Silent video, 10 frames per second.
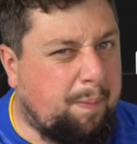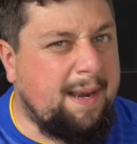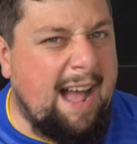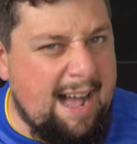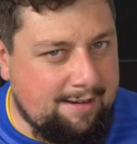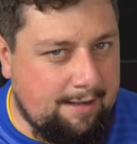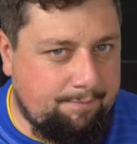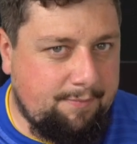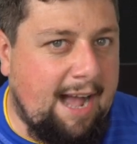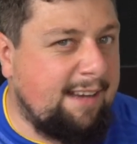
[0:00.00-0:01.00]

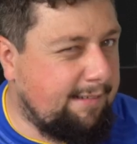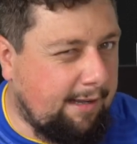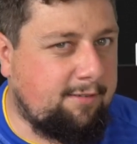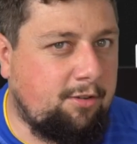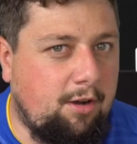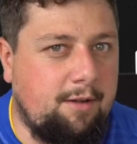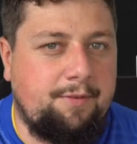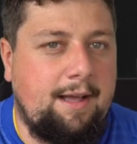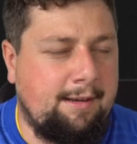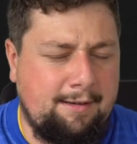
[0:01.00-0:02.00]
banana Adidas sort of